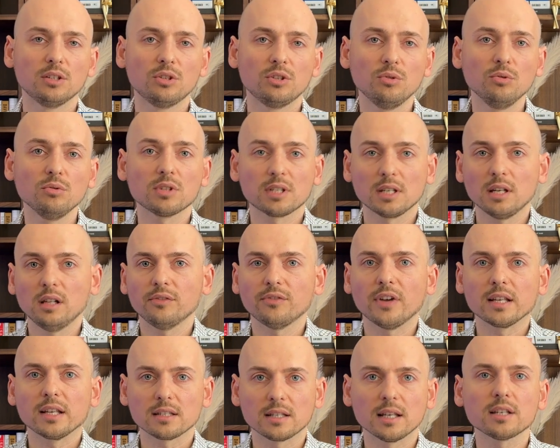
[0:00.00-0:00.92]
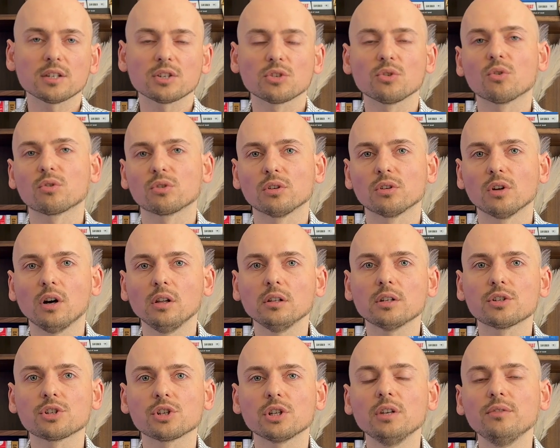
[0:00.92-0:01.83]
to self-assess your
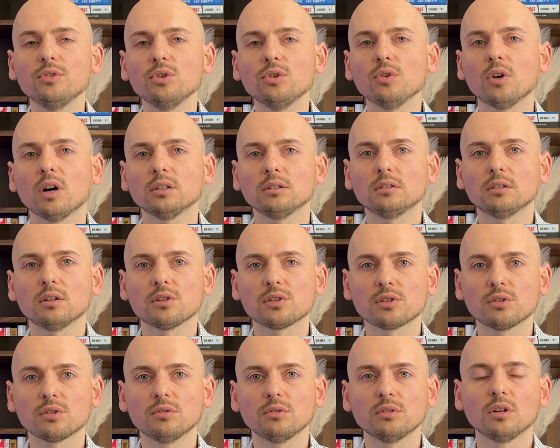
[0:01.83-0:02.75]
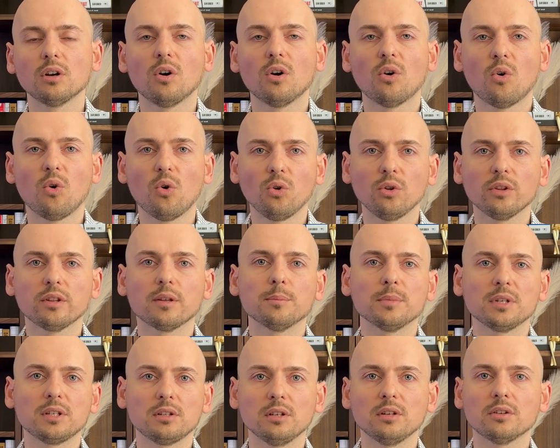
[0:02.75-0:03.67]
knowledge if you understood all the
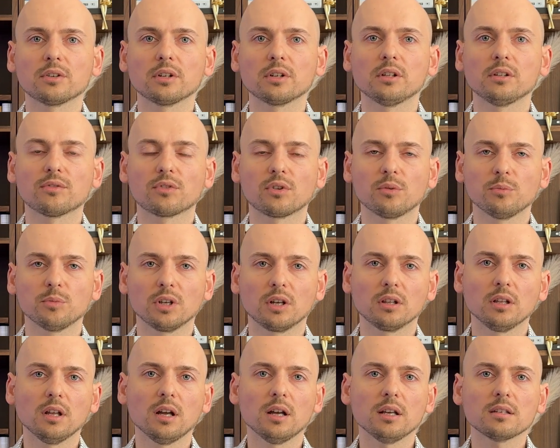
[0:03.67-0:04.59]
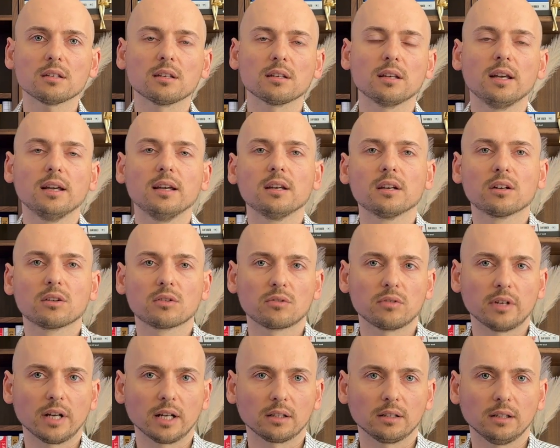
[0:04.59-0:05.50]
material from the class
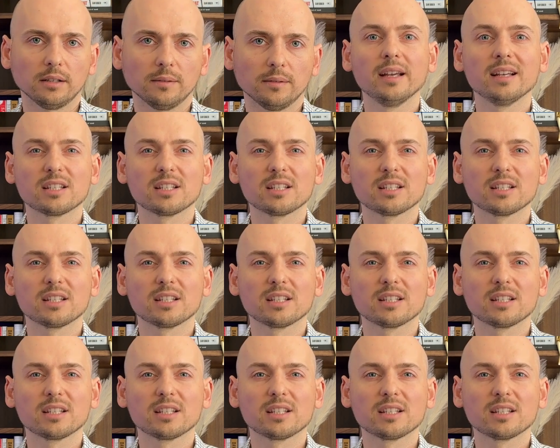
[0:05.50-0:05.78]
correctly.